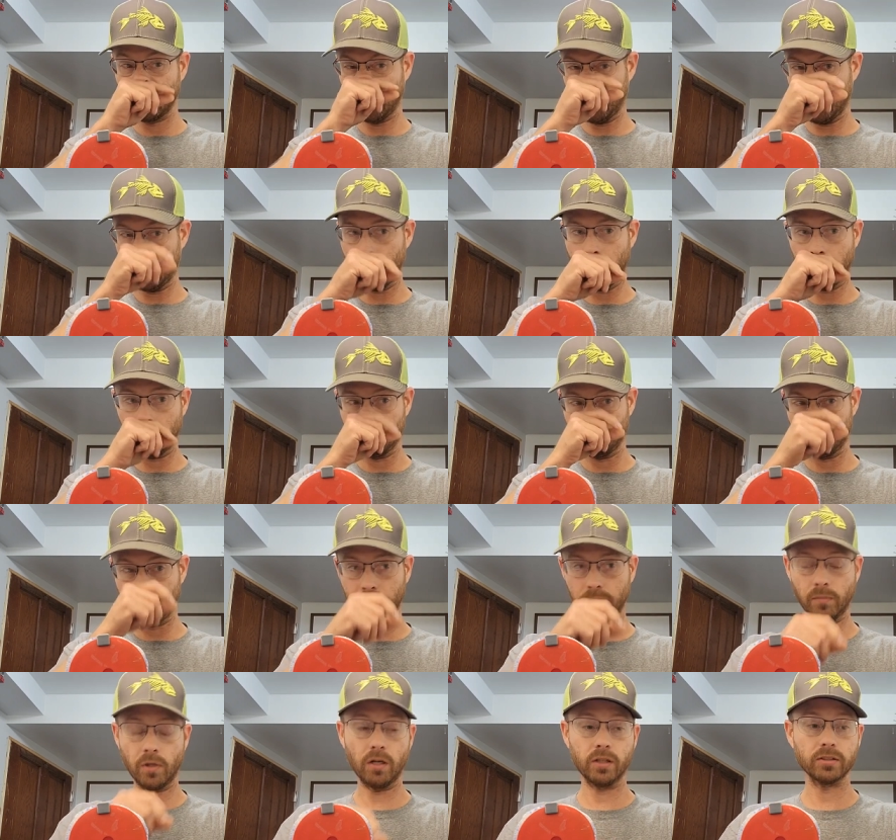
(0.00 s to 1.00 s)
Um,
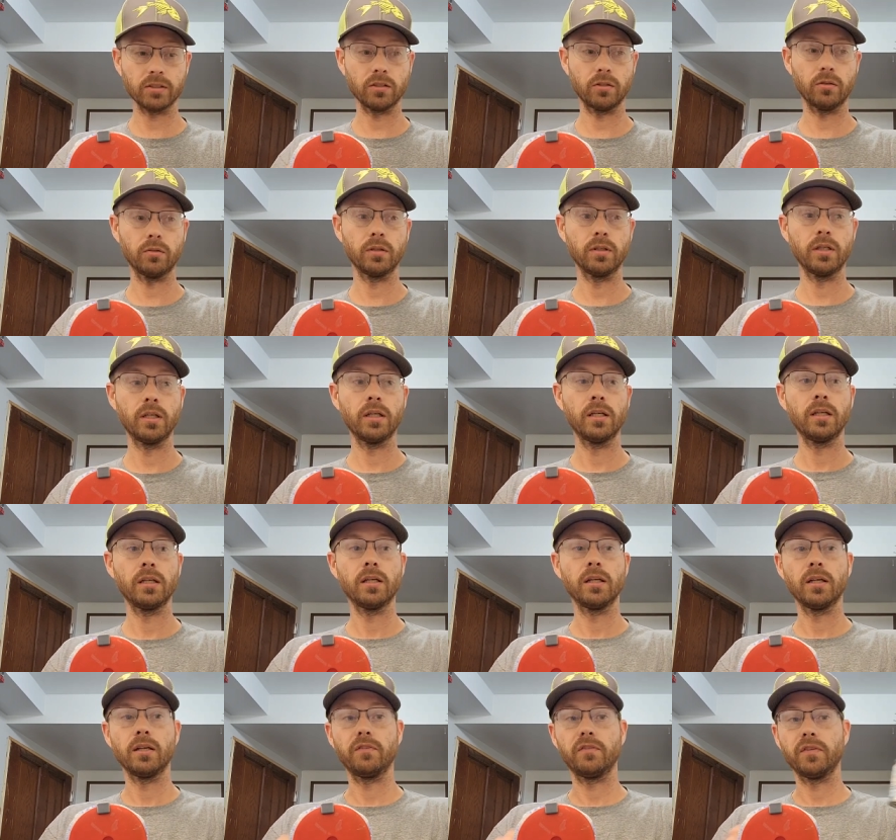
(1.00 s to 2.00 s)
also,
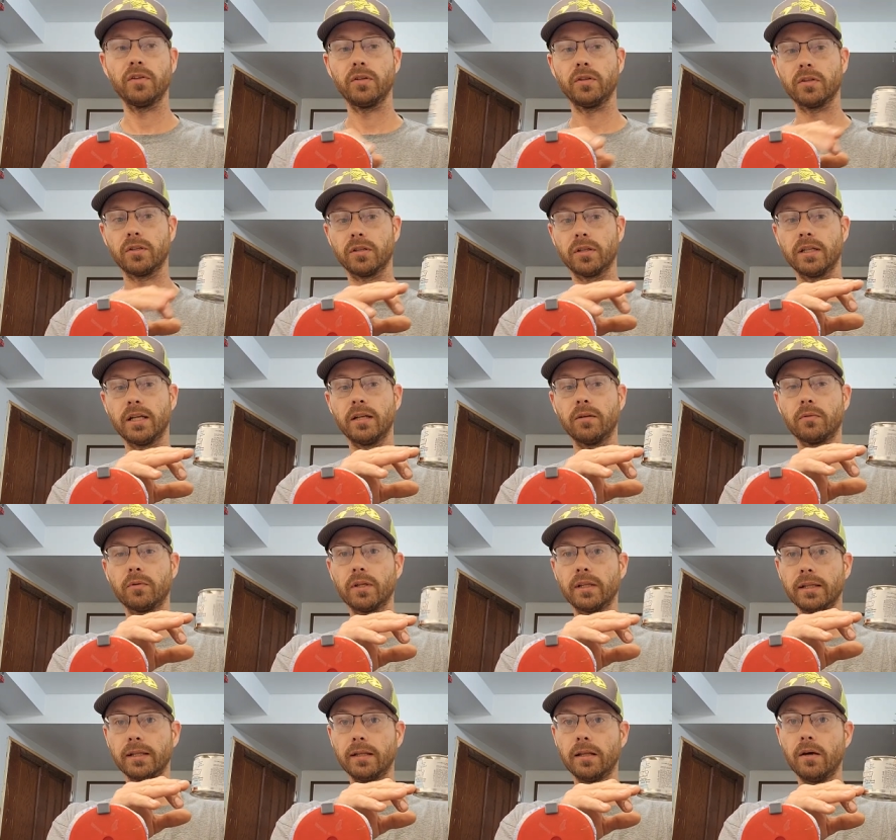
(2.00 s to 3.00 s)
if you're getting
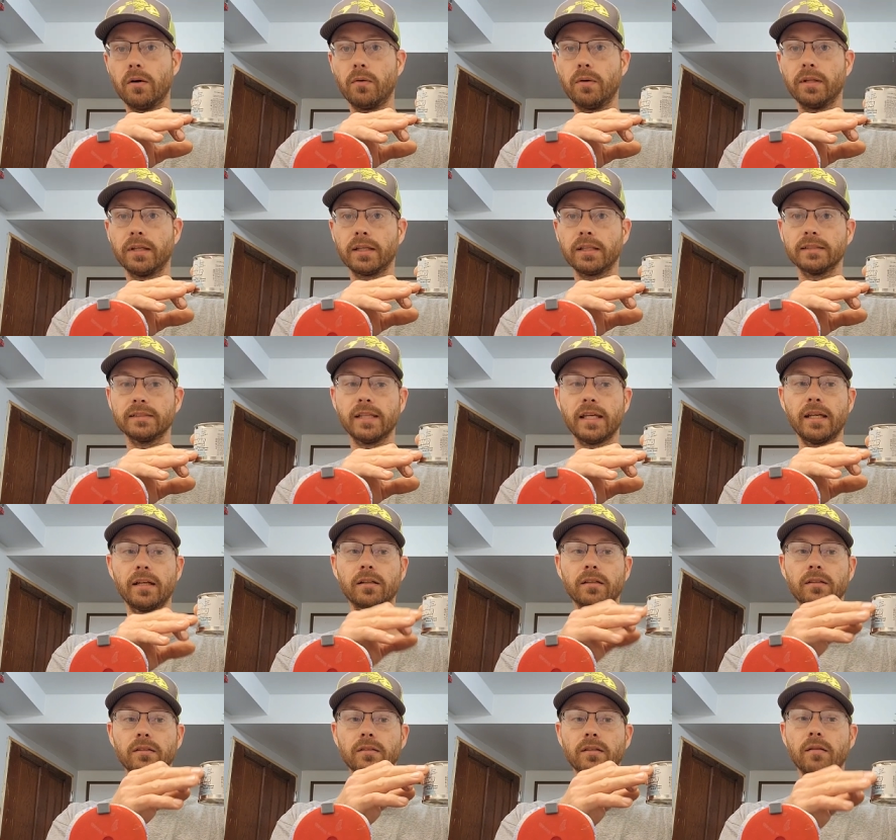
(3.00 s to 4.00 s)
really low on the
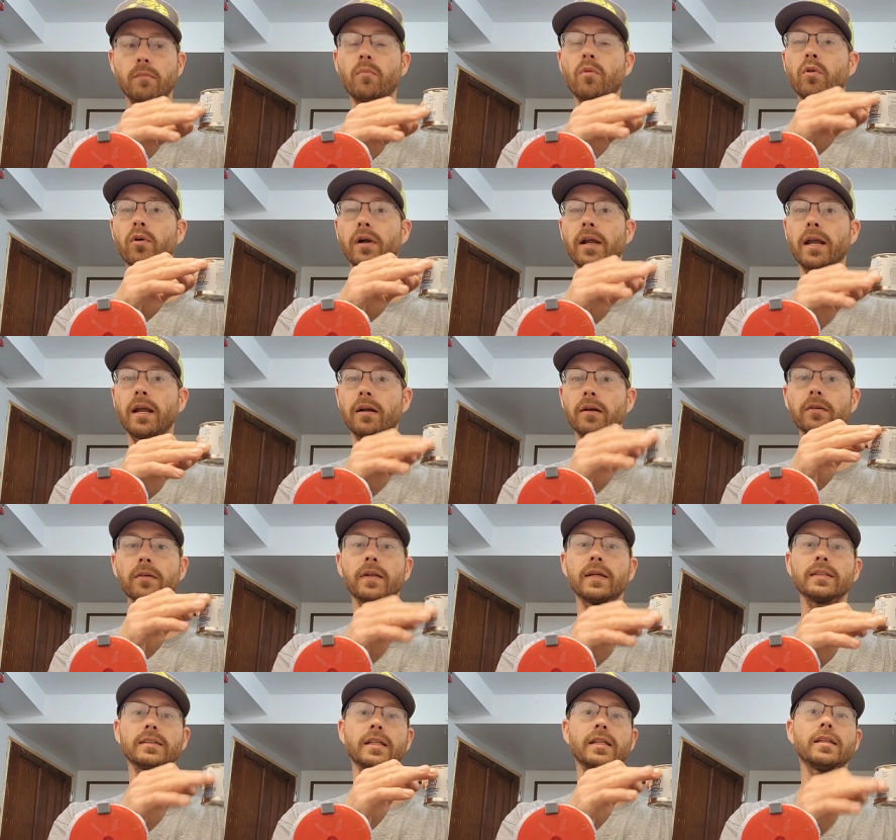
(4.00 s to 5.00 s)
container, the more air
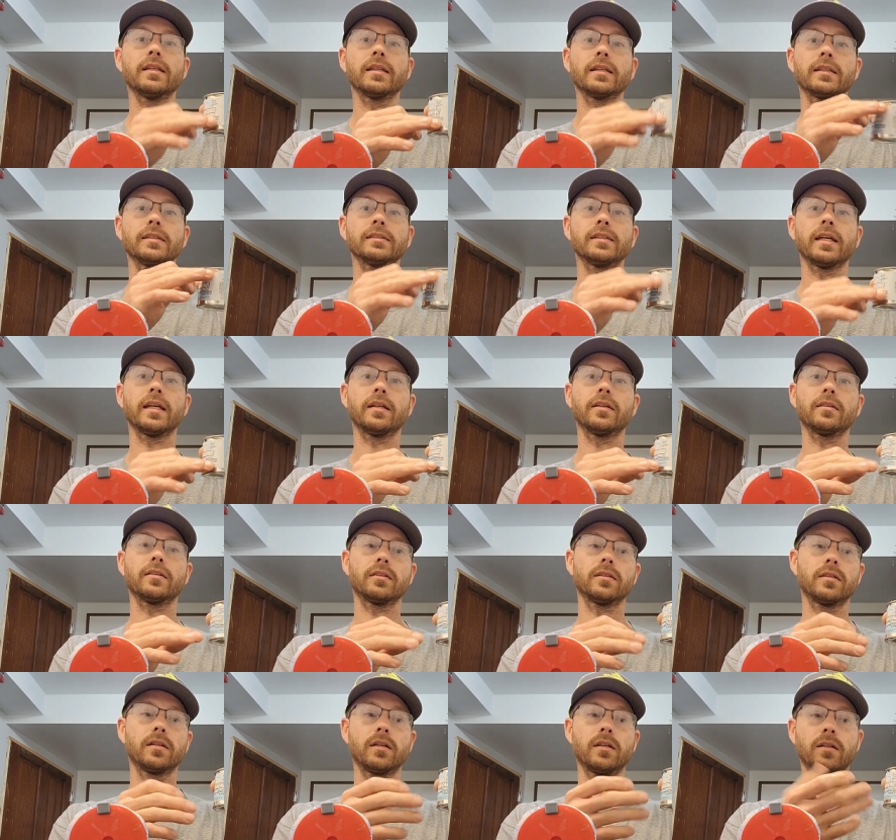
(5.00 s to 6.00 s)
that's in the
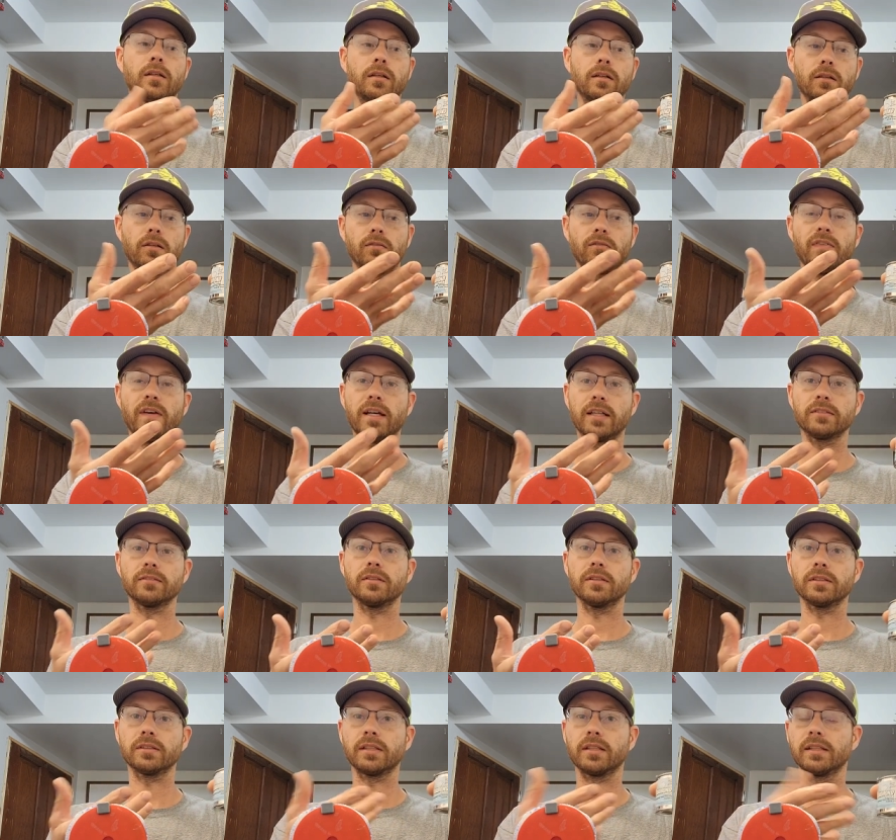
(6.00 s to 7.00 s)
container, the
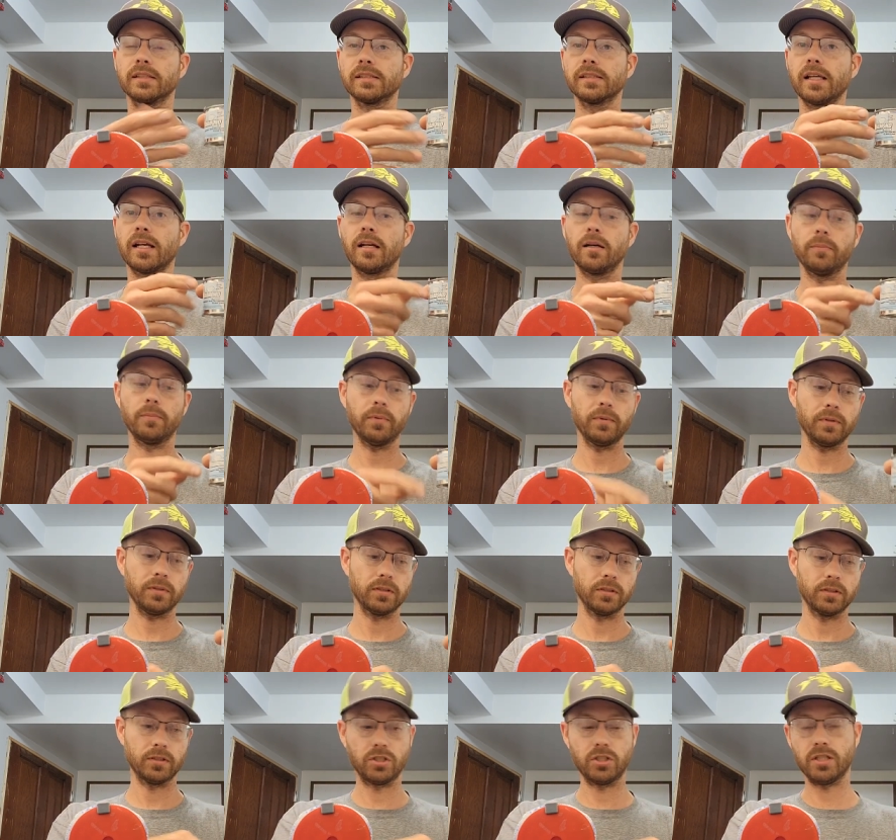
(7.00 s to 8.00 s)
faster it's gonna set up
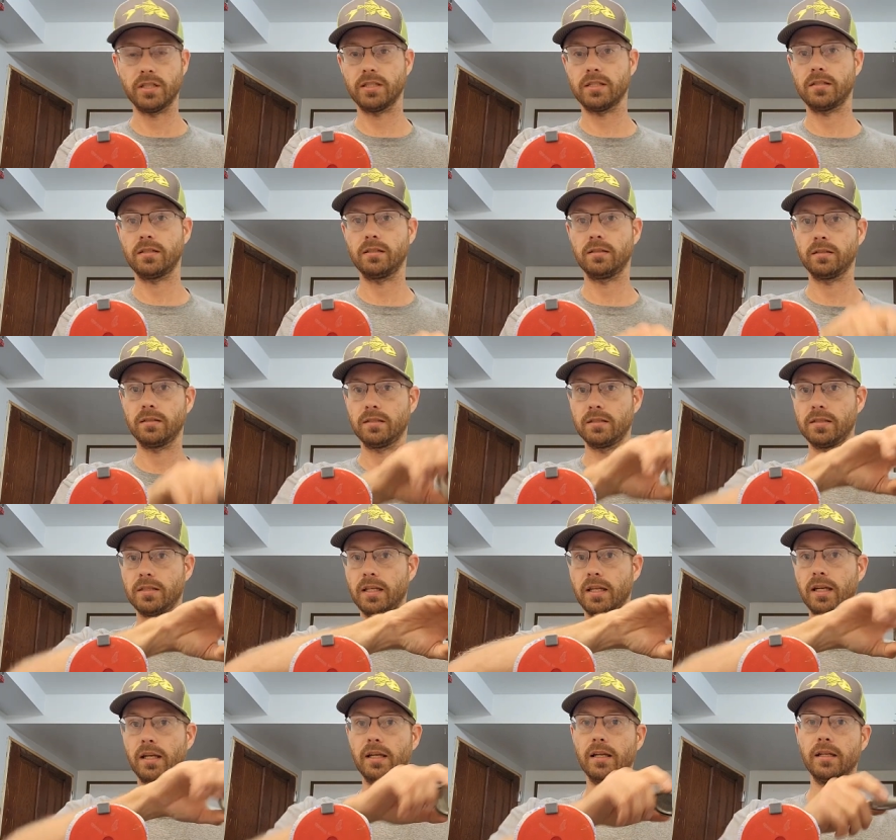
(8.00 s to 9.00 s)
just
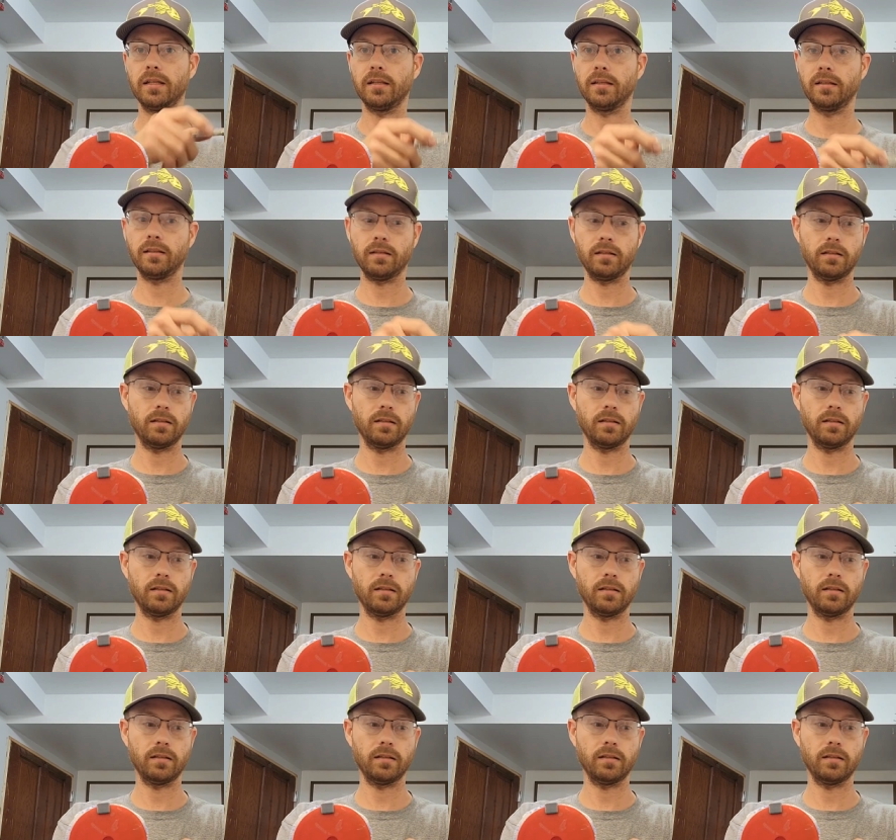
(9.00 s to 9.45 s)
sitting in